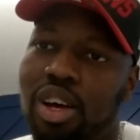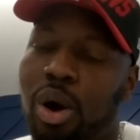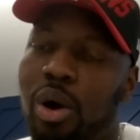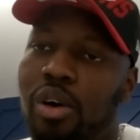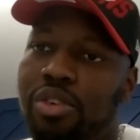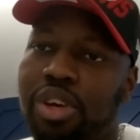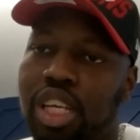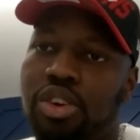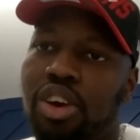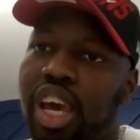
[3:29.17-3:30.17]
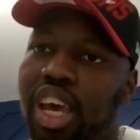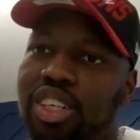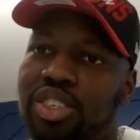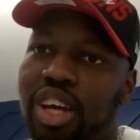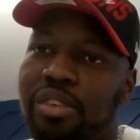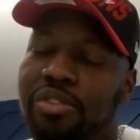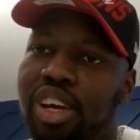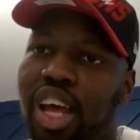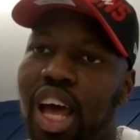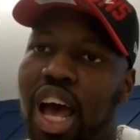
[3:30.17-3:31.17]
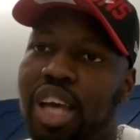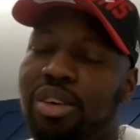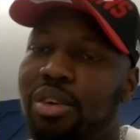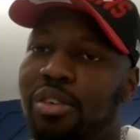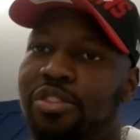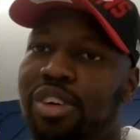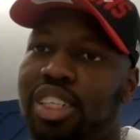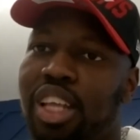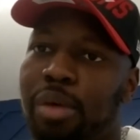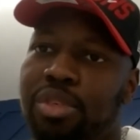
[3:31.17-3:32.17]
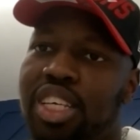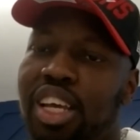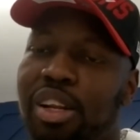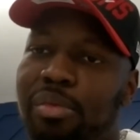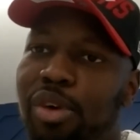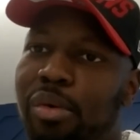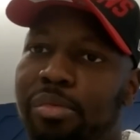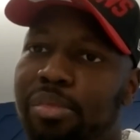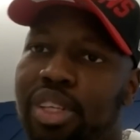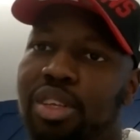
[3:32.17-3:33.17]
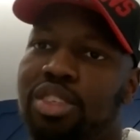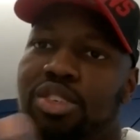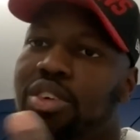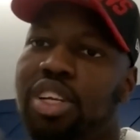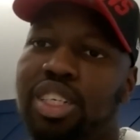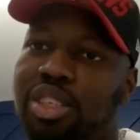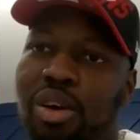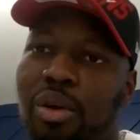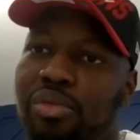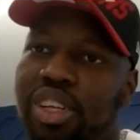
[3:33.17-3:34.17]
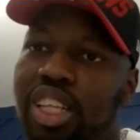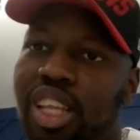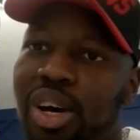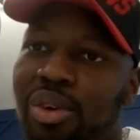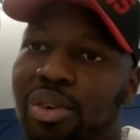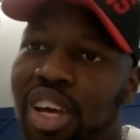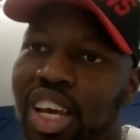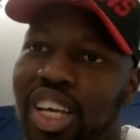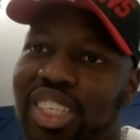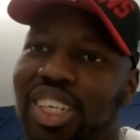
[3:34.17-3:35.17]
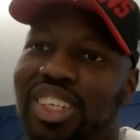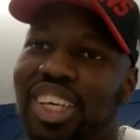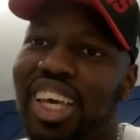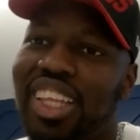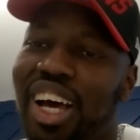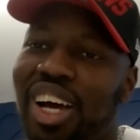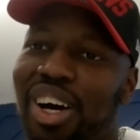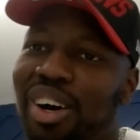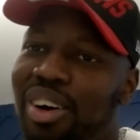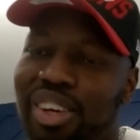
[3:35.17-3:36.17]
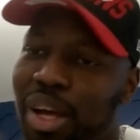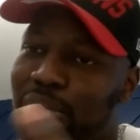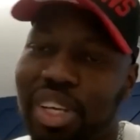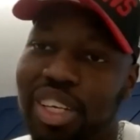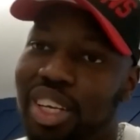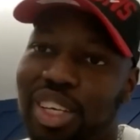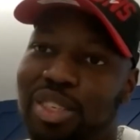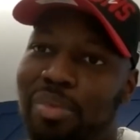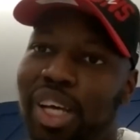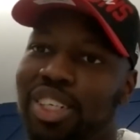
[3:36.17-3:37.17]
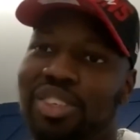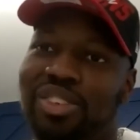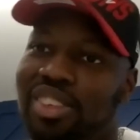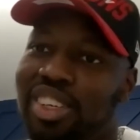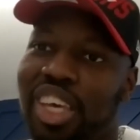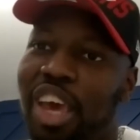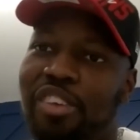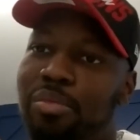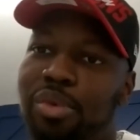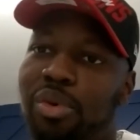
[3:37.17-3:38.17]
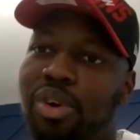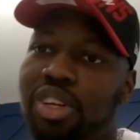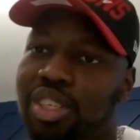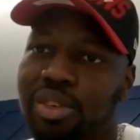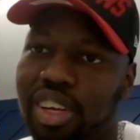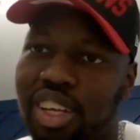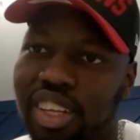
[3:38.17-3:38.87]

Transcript: go over it in your head, trying to figure out how you're going to feel in that particular moment. But the truth is, you don't really know till you get that call. It's special. Can't even put words into it.